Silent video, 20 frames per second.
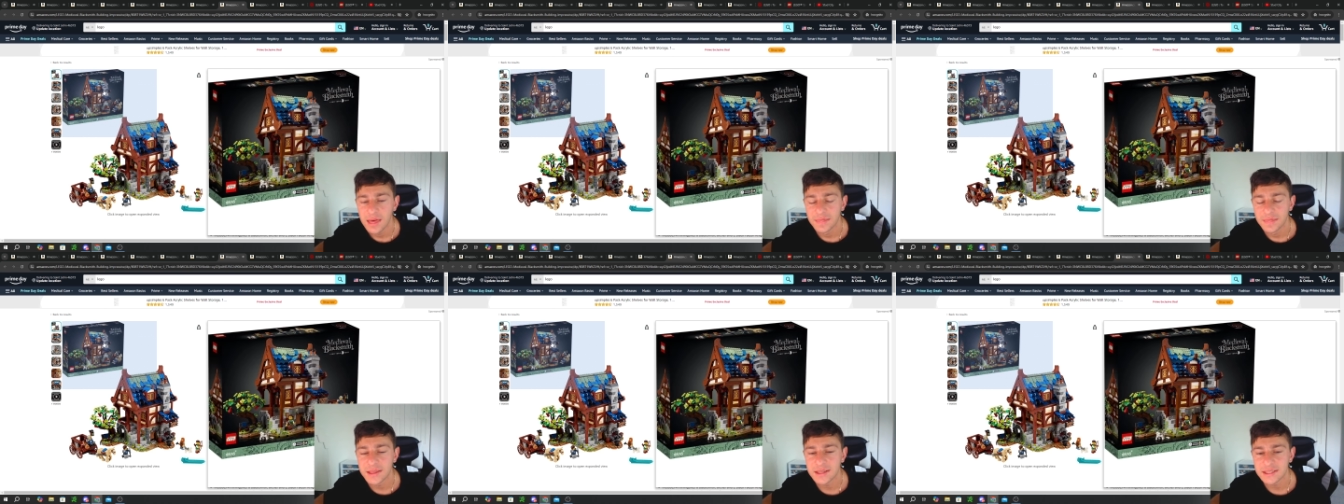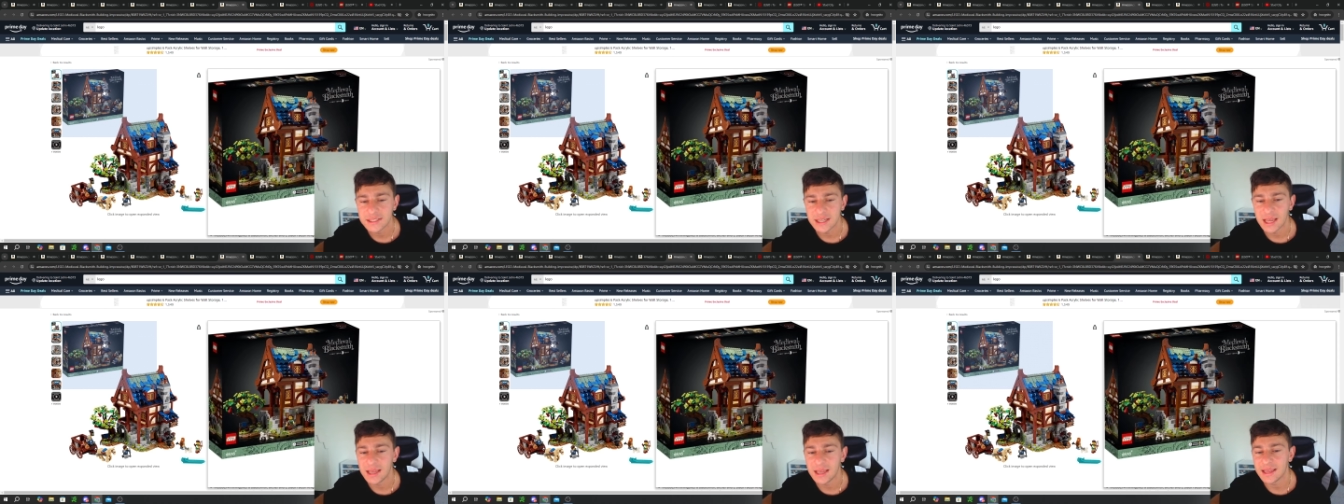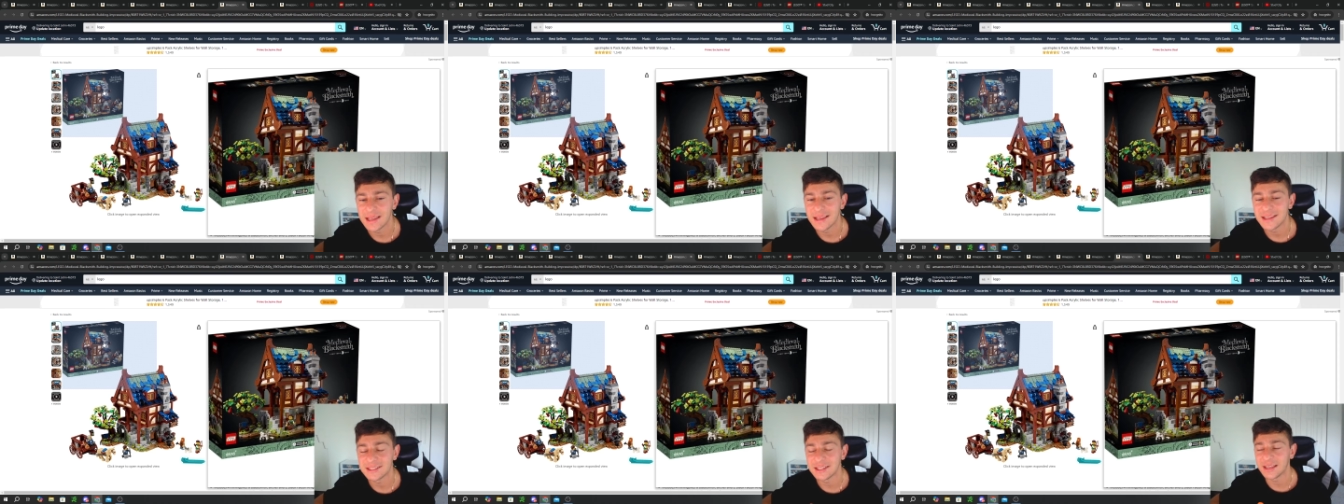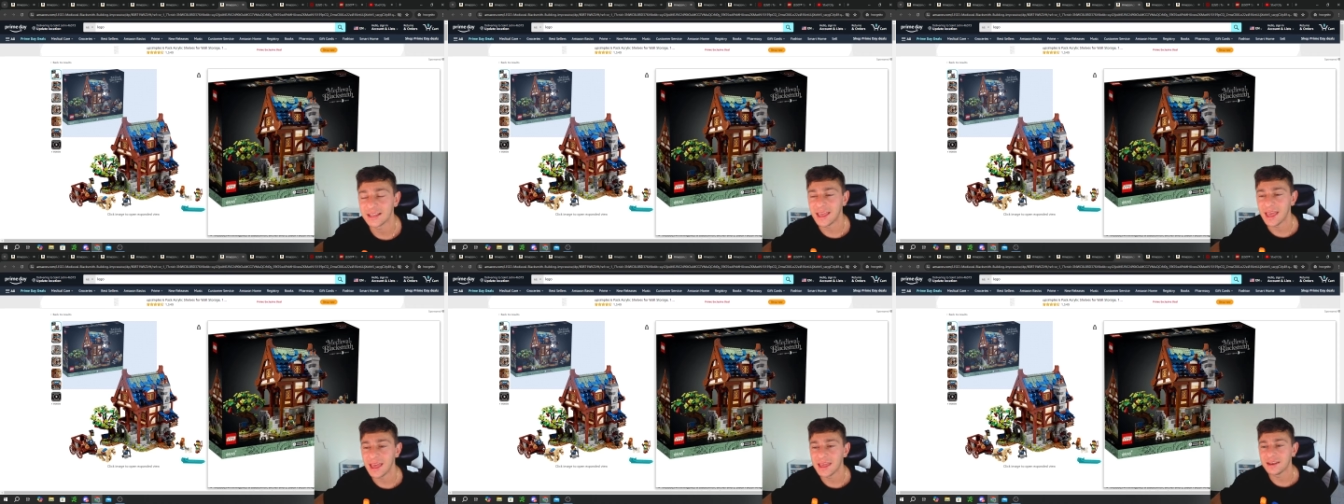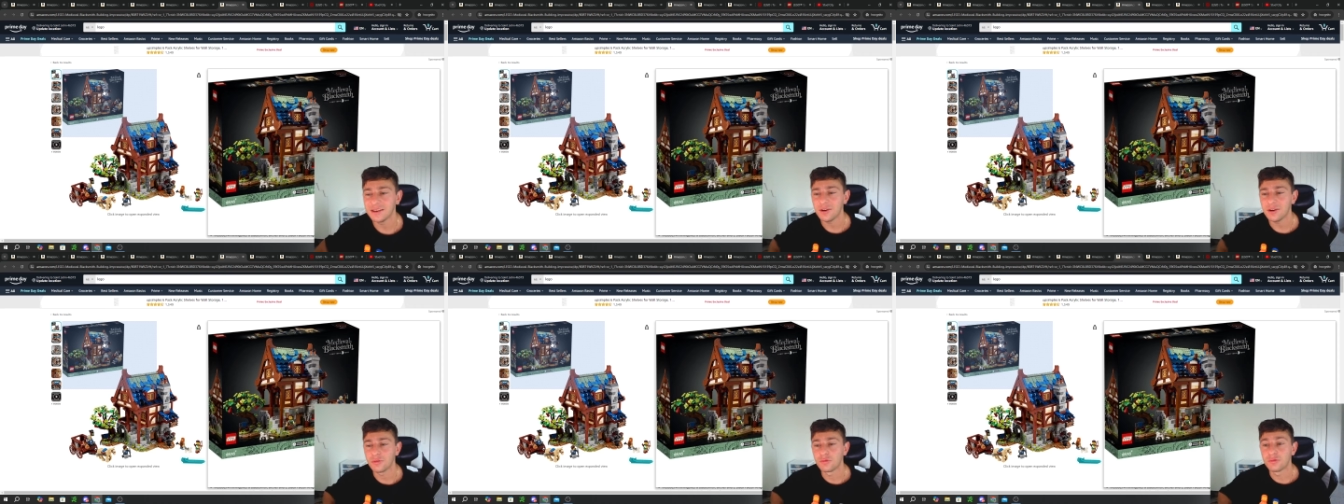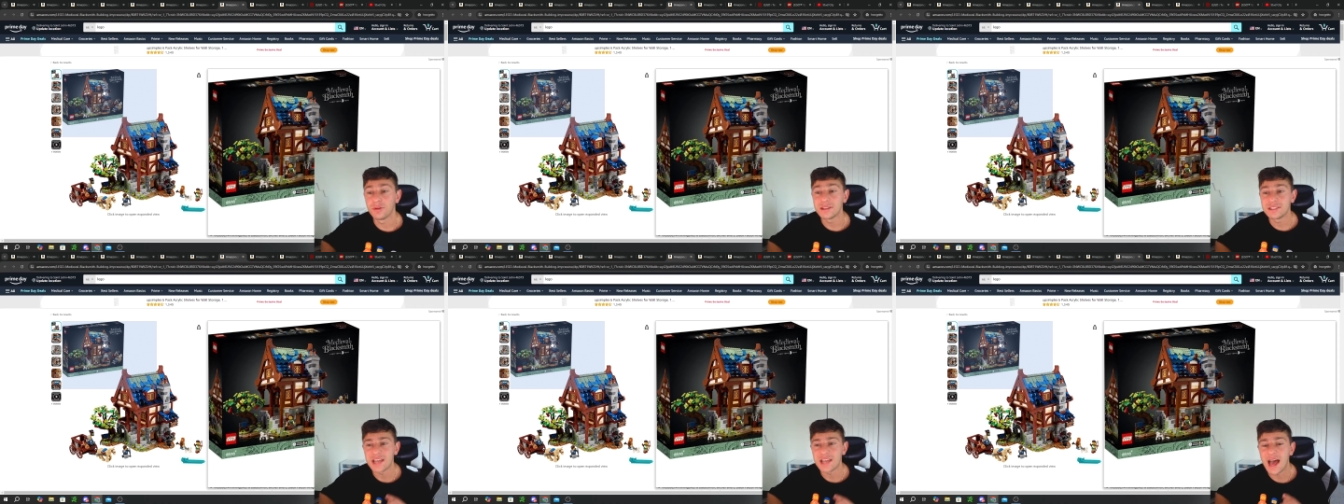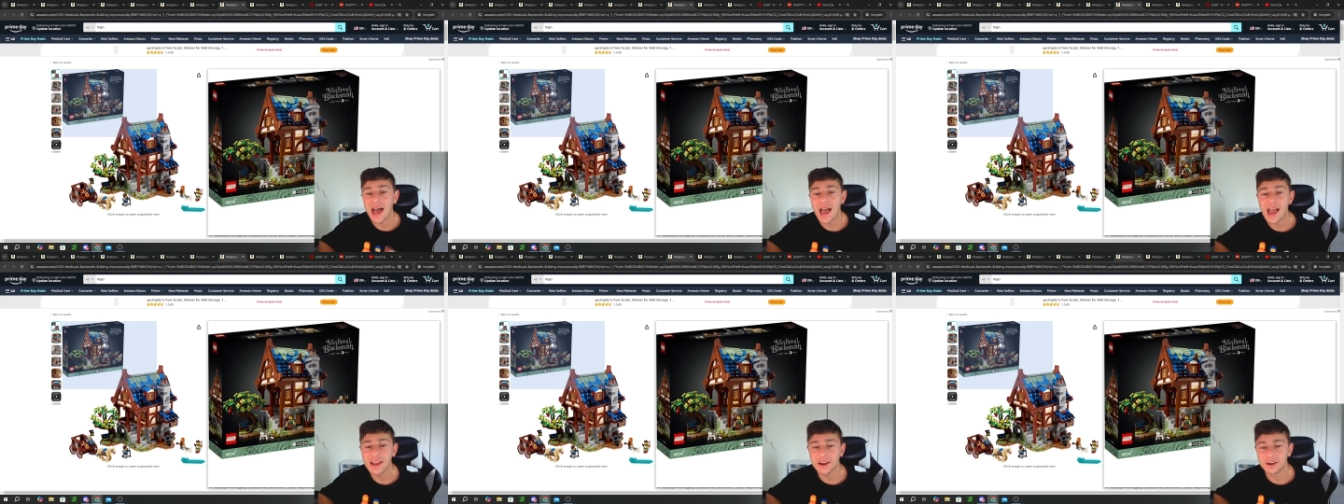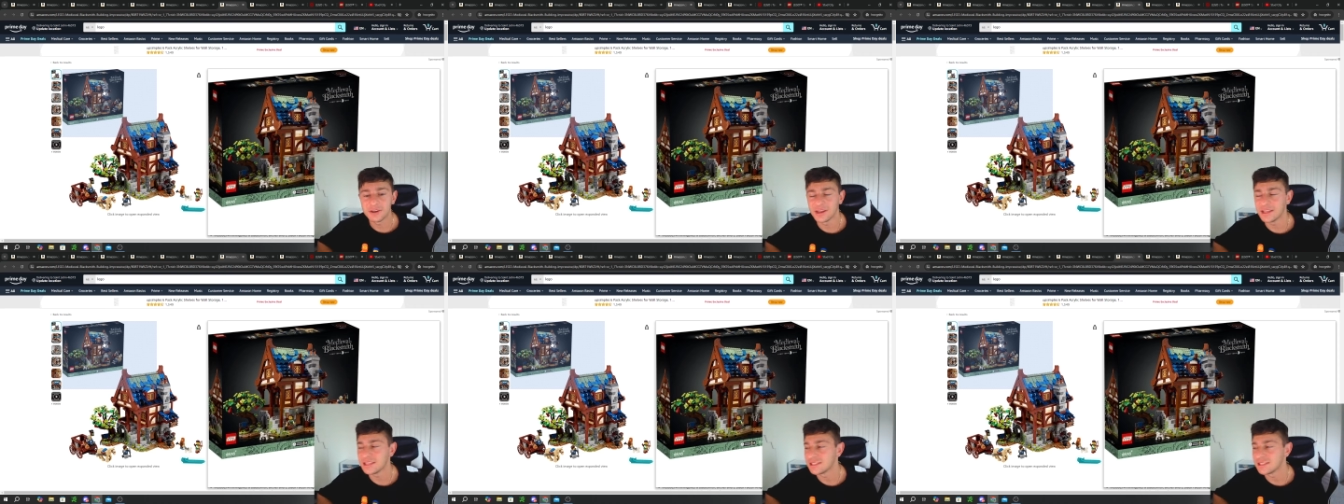This set is again retired.